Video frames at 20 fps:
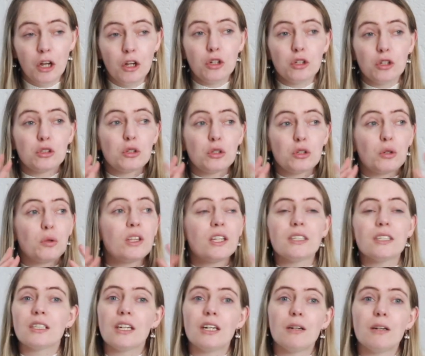So this
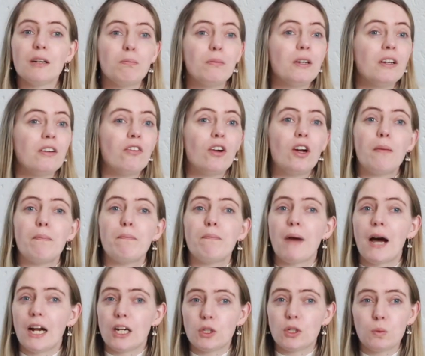is gonna be a very
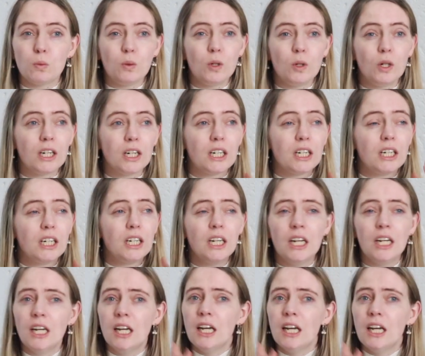patchwork